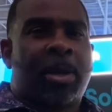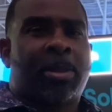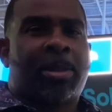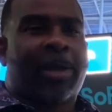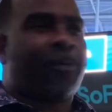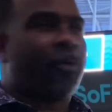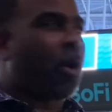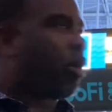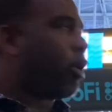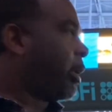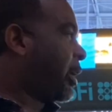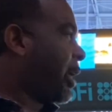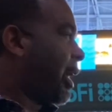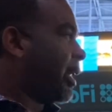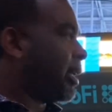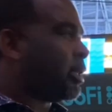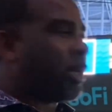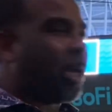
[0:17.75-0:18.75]
They've already
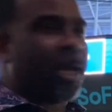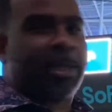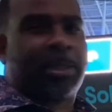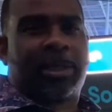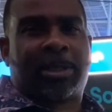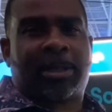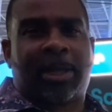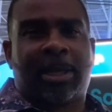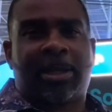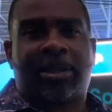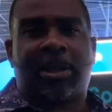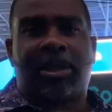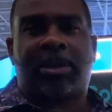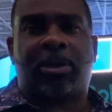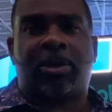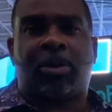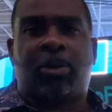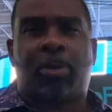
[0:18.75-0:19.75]
kind of changed the things
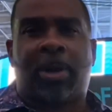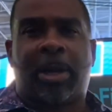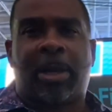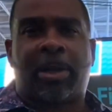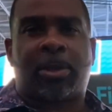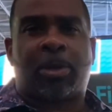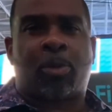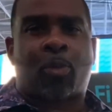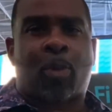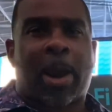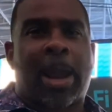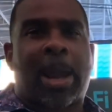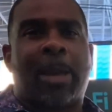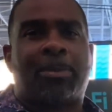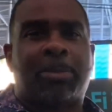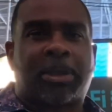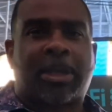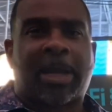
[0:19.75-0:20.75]
into the
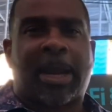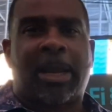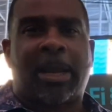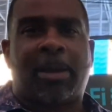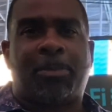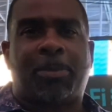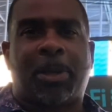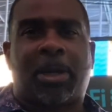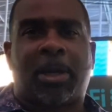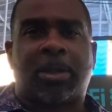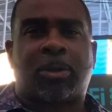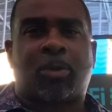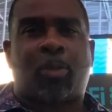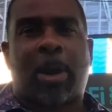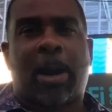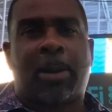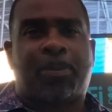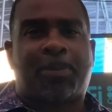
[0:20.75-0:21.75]
Rams Stadium because the
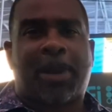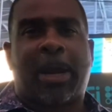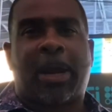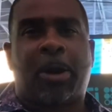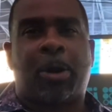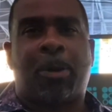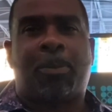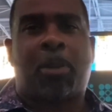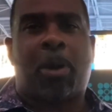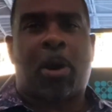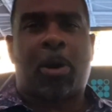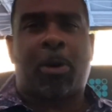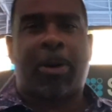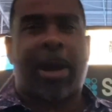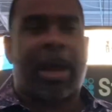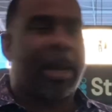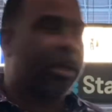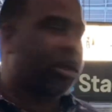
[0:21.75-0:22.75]
Rams play here tomorrow
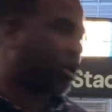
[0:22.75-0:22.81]
night.